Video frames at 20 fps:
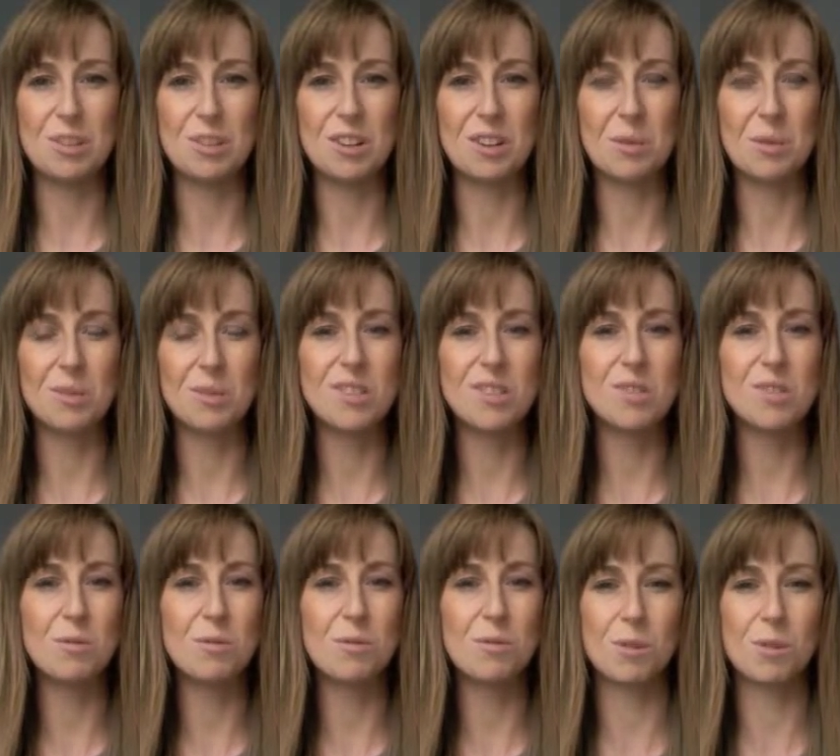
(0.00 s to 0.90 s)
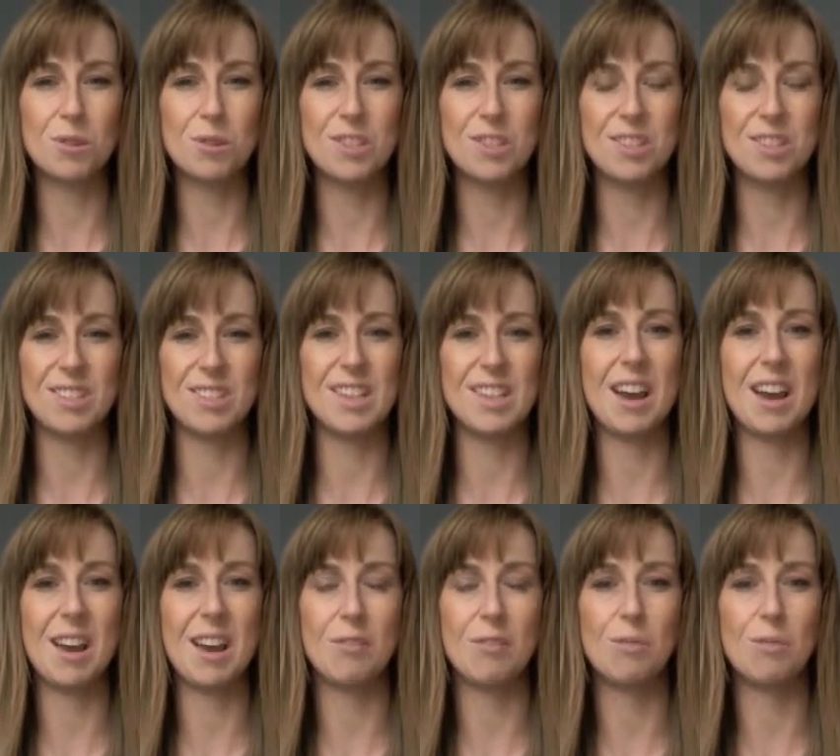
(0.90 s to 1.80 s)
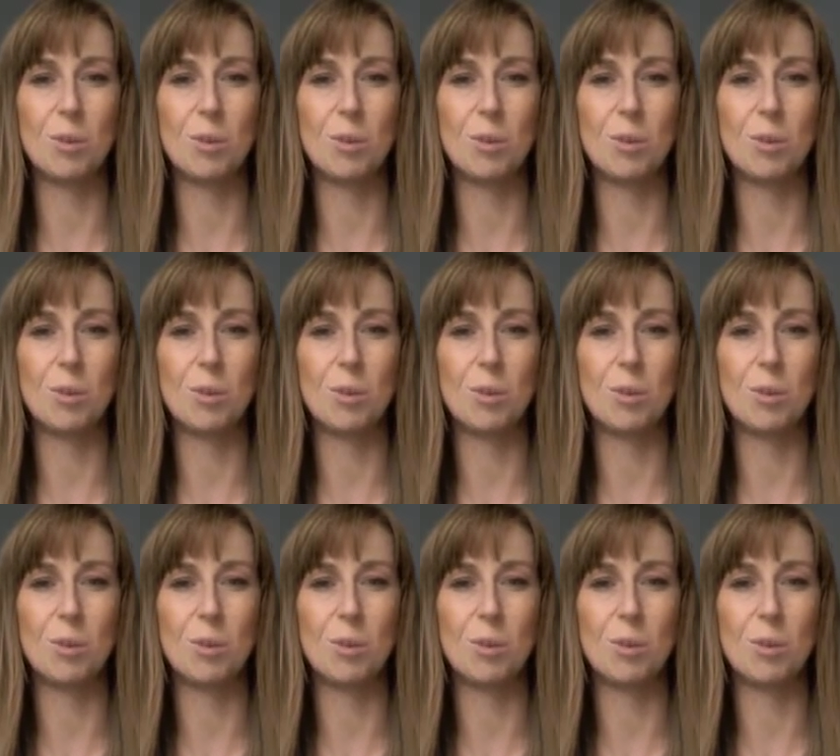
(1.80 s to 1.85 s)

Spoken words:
and I was so fortunate to have